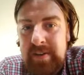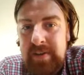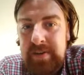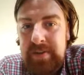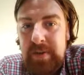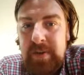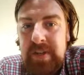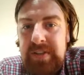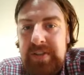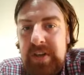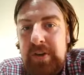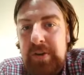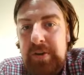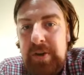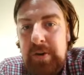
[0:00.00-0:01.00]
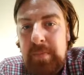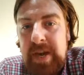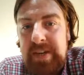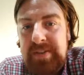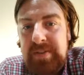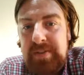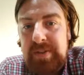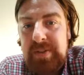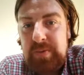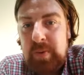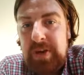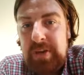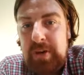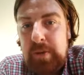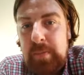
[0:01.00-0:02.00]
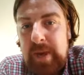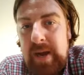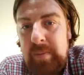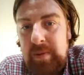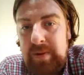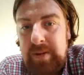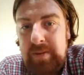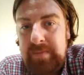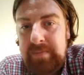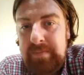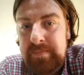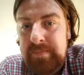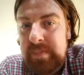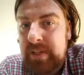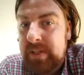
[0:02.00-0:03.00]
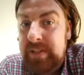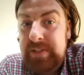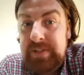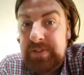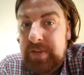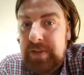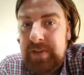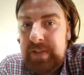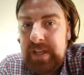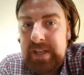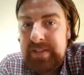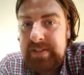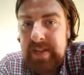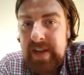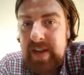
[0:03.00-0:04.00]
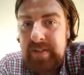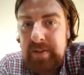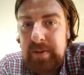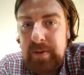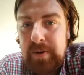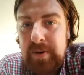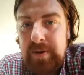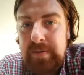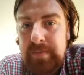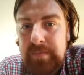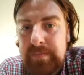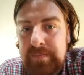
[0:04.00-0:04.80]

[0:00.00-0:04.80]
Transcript: So consider who your master is while you're in Babylon, because it certainly is not the Lord.